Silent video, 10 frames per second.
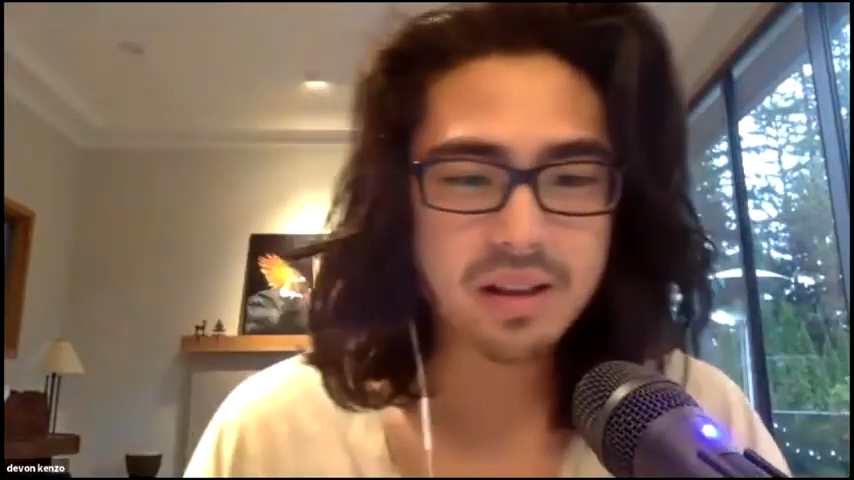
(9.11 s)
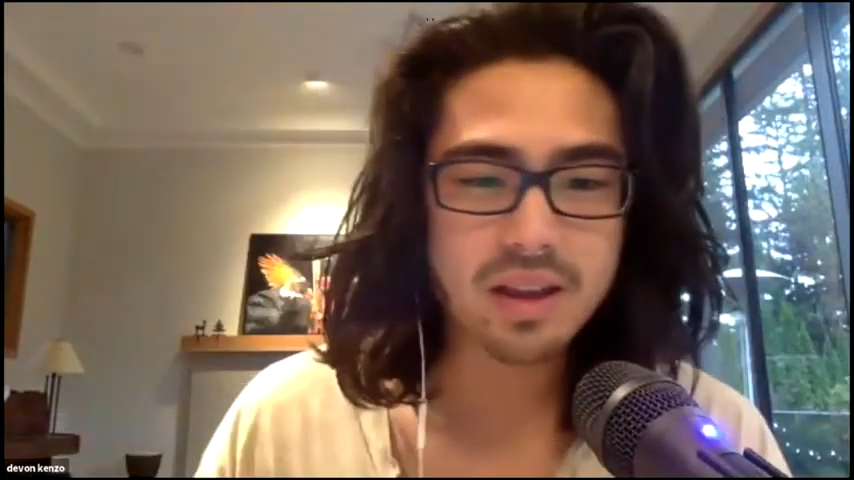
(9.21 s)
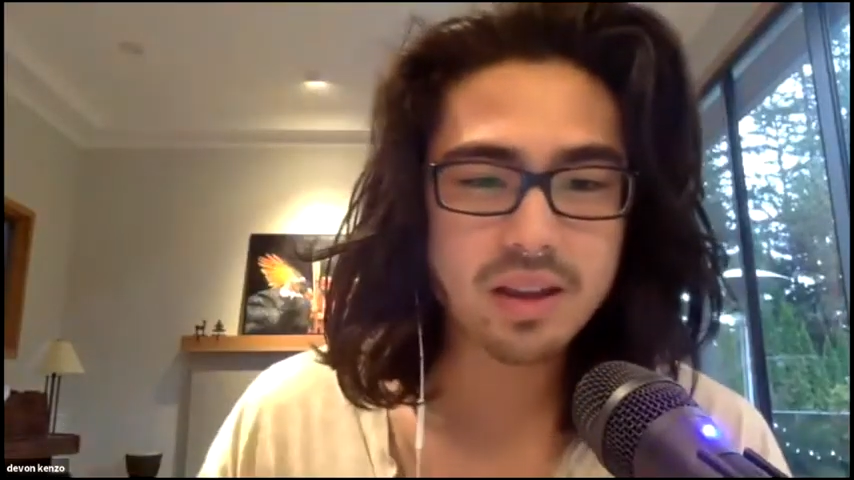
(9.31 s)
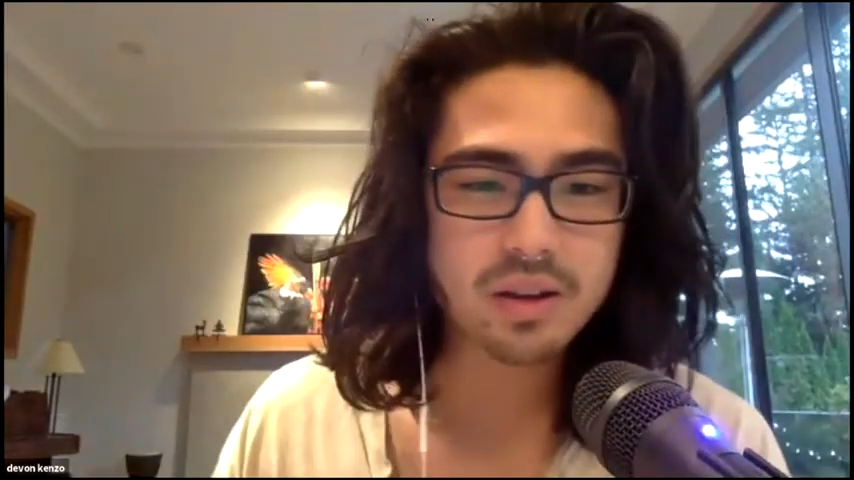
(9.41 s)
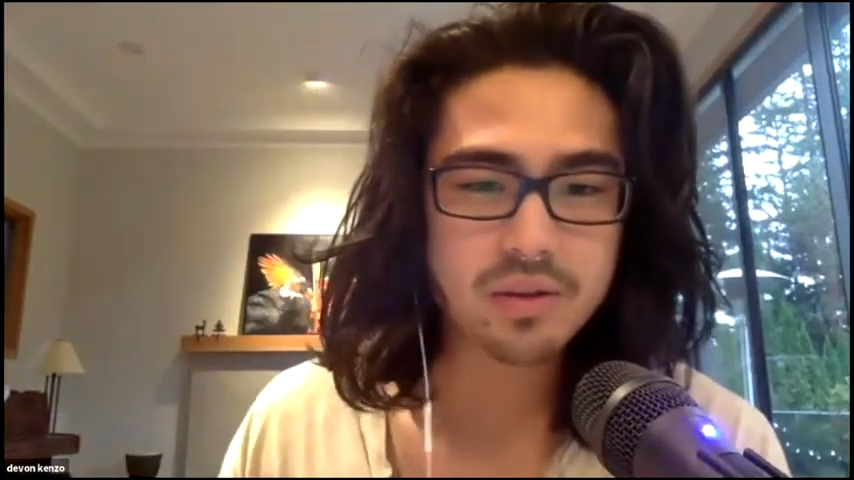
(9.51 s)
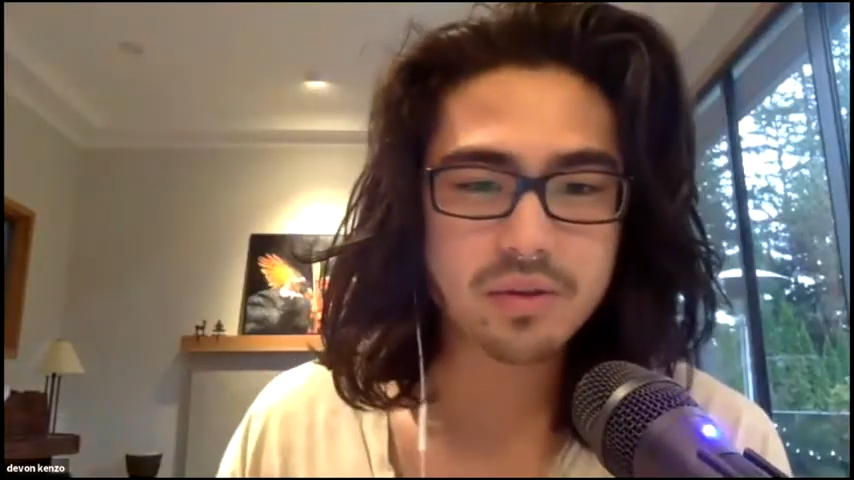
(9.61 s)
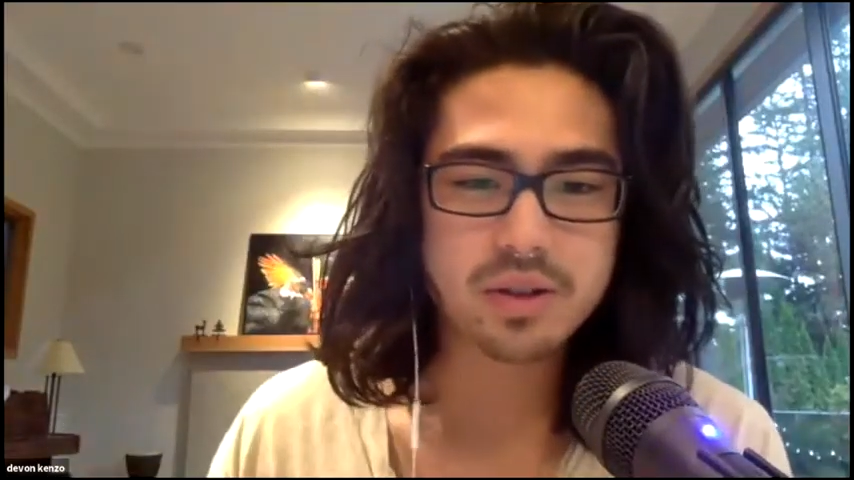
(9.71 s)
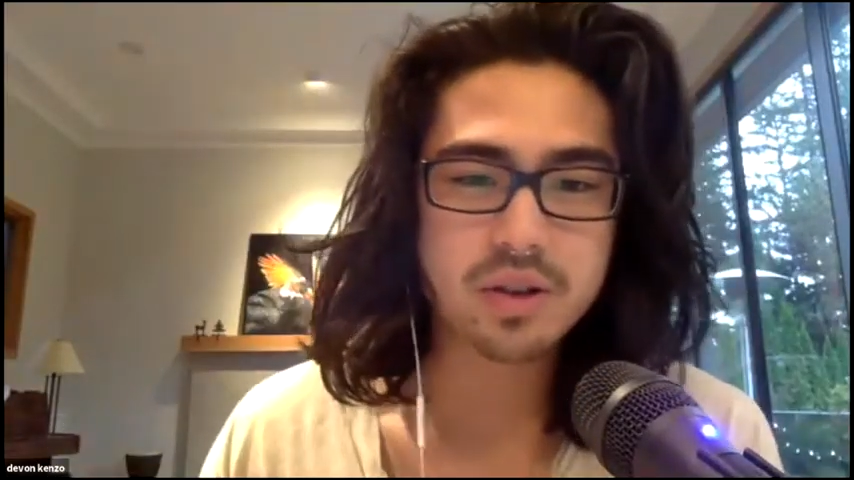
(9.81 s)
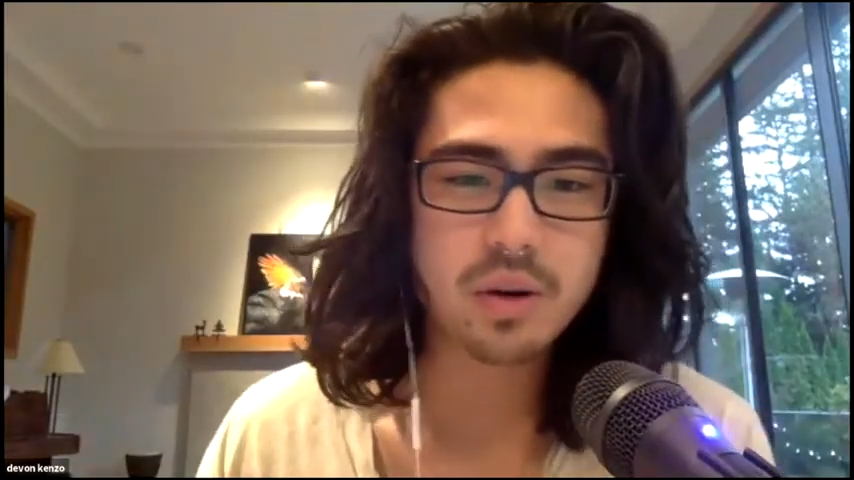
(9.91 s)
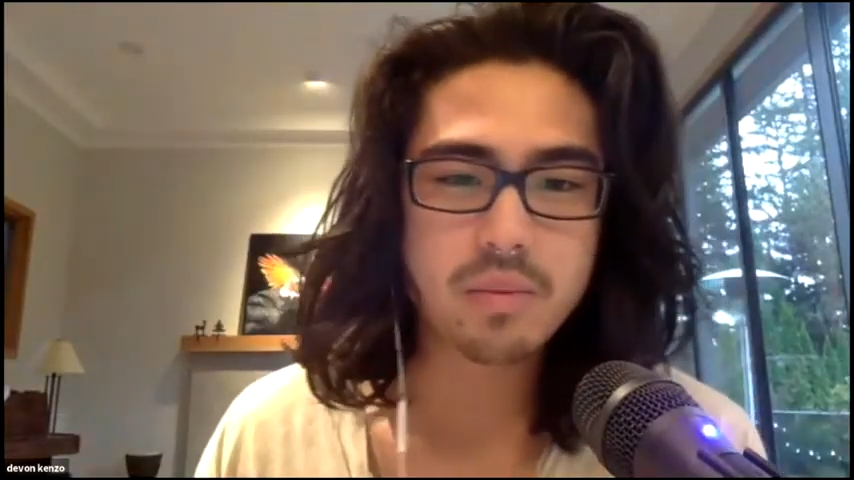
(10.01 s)
Thank you
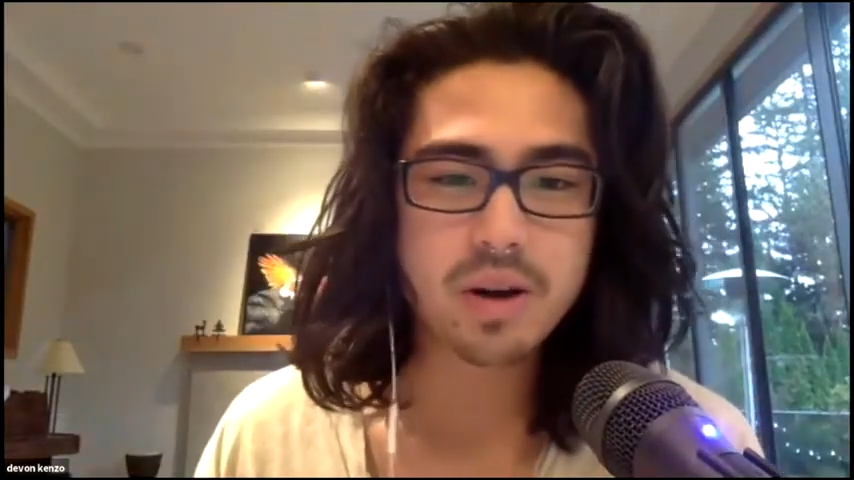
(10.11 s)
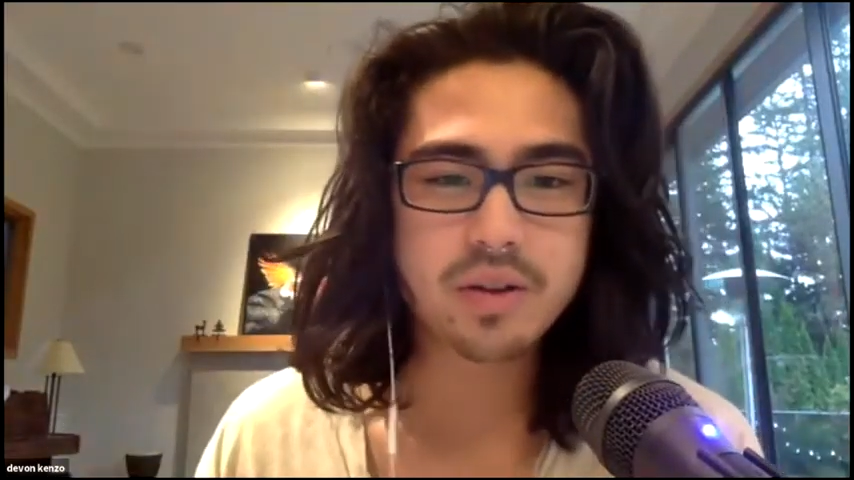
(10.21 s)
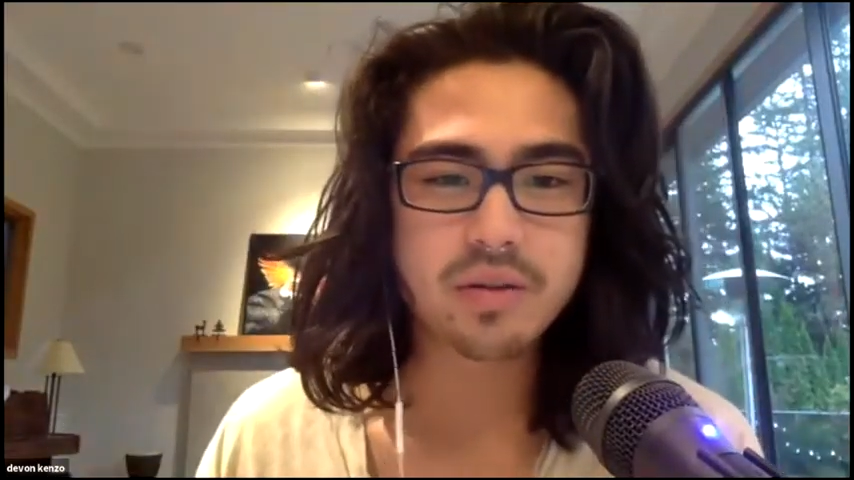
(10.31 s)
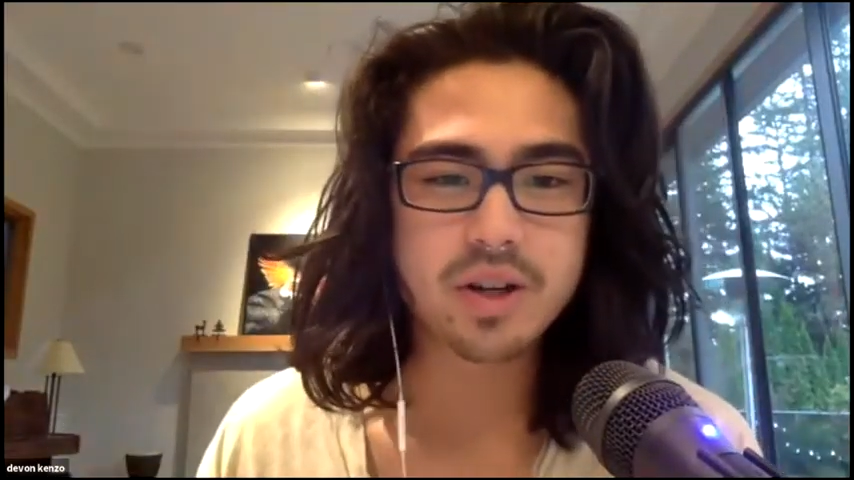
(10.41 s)
so much for